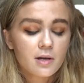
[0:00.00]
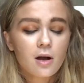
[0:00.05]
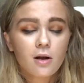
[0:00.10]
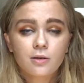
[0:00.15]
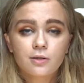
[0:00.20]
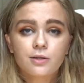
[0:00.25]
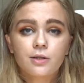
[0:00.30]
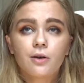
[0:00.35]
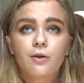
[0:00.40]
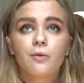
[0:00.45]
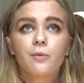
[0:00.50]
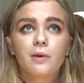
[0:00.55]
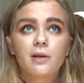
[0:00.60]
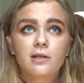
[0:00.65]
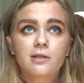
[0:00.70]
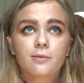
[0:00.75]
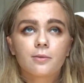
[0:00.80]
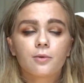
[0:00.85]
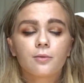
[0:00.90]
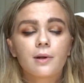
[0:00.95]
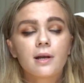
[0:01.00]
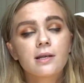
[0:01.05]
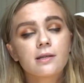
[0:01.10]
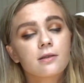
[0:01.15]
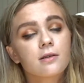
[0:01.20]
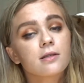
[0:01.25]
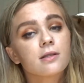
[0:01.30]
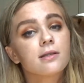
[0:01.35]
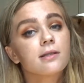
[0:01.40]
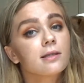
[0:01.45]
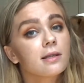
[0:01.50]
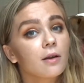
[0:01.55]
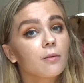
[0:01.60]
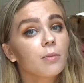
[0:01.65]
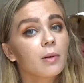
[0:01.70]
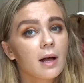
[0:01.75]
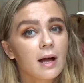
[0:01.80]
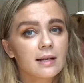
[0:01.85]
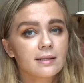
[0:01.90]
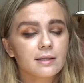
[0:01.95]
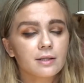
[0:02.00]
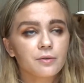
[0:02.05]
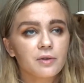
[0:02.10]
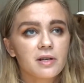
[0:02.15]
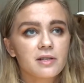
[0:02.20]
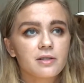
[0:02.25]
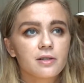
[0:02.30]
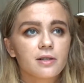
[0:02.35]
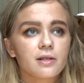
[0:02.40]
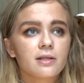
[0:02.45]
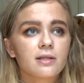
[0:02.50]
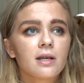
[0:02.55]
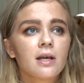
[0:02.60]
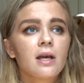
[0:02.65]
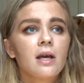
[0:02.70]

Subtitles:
Also, reusable razors instead of plastic razors.